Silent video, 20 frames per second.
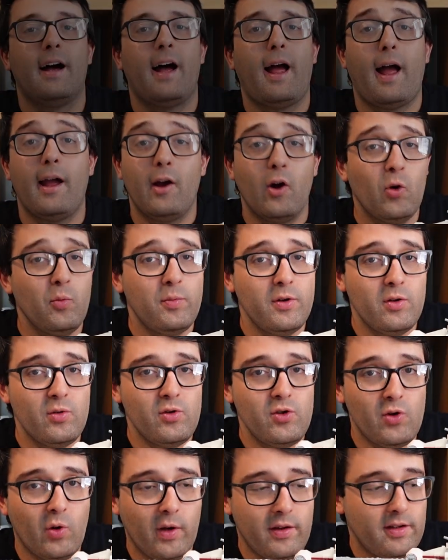I hope you
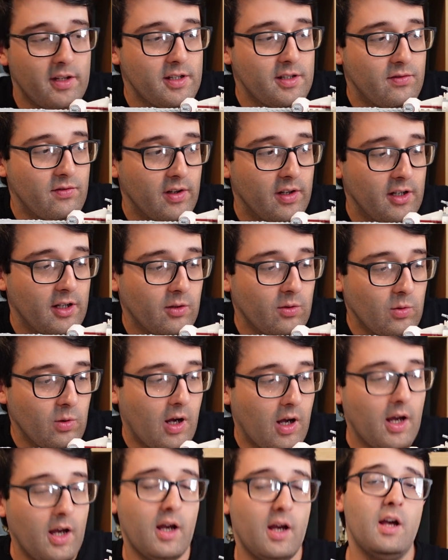enjoyed this video.
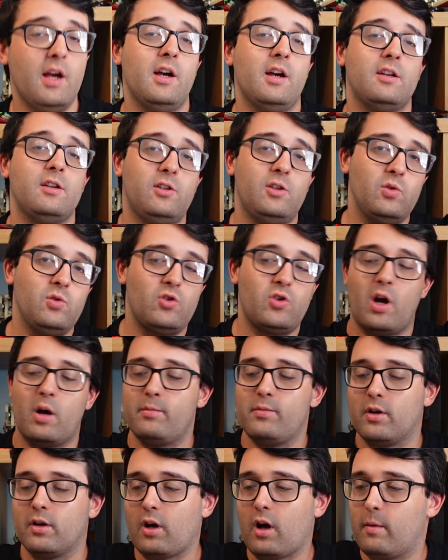Do
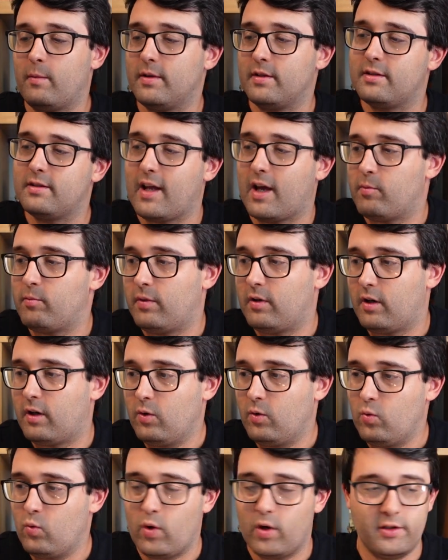drop your comments down
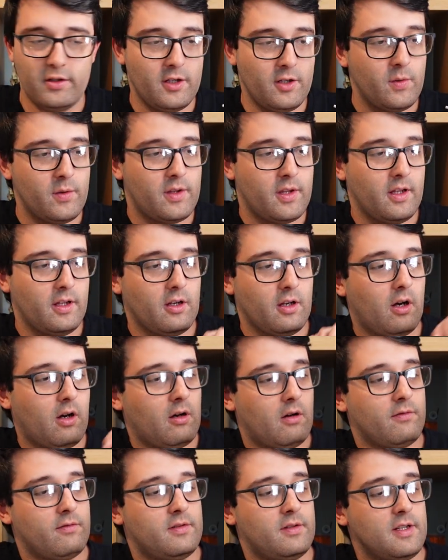below. What do you think
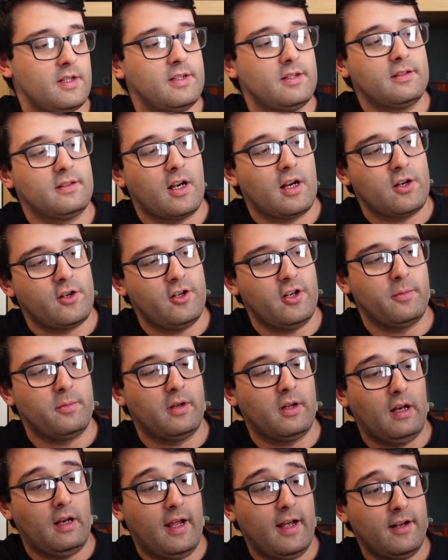of the Starship
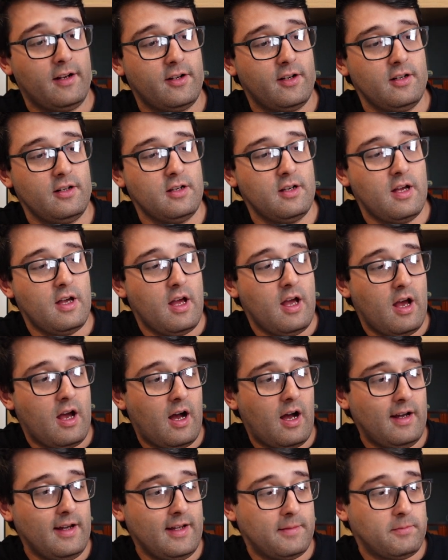collection?
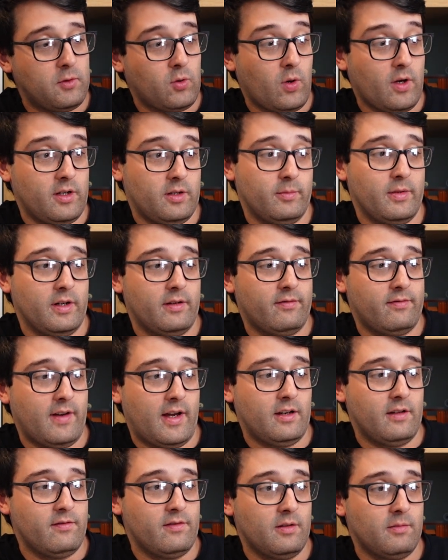I am quite a big
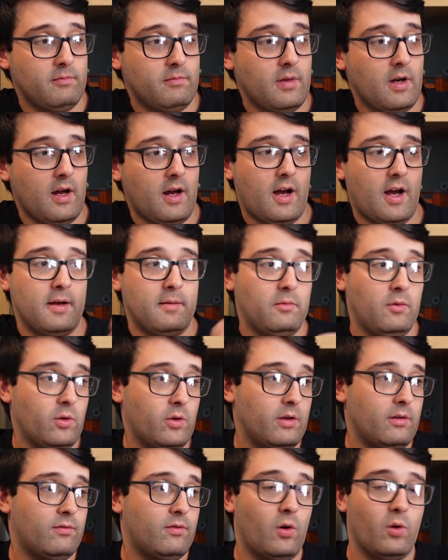fan of them. I'm
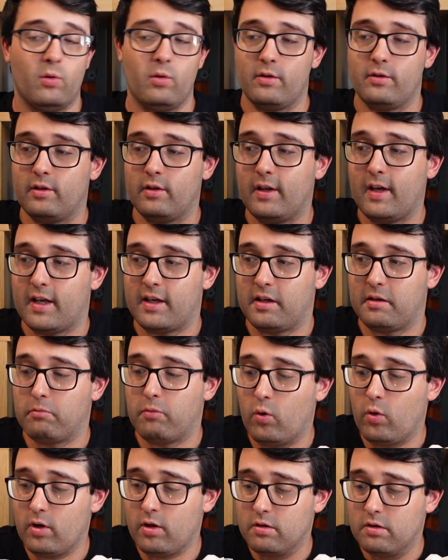looking forward to getting
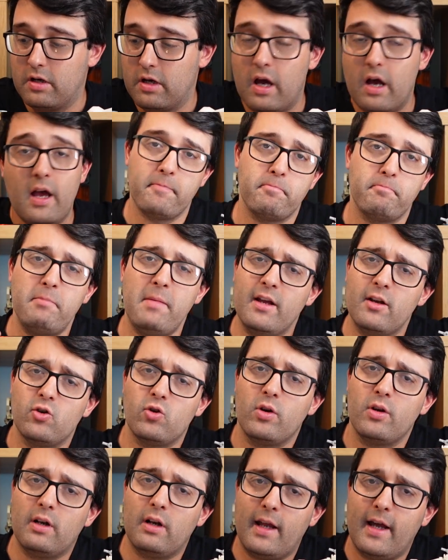more. Make
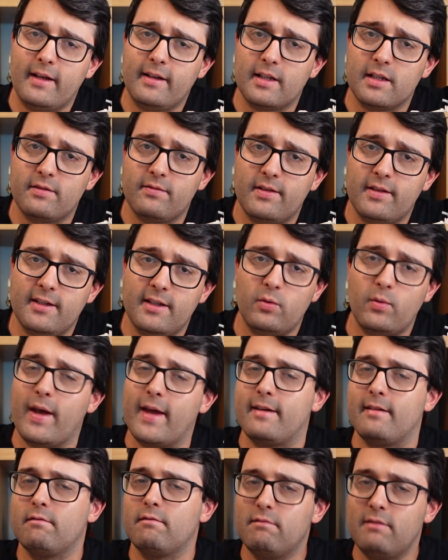sure to like this video,
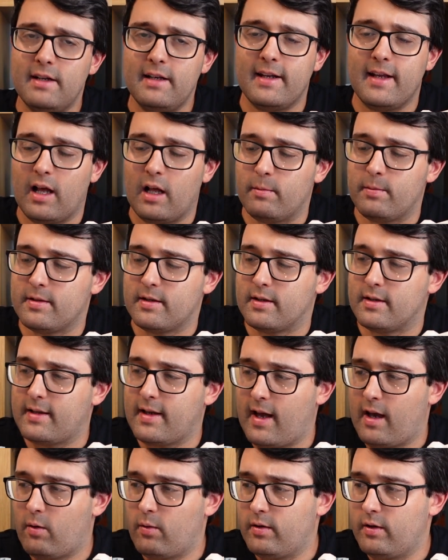it really helps us
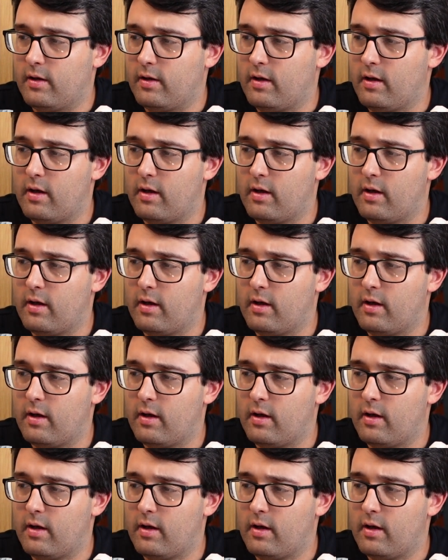out.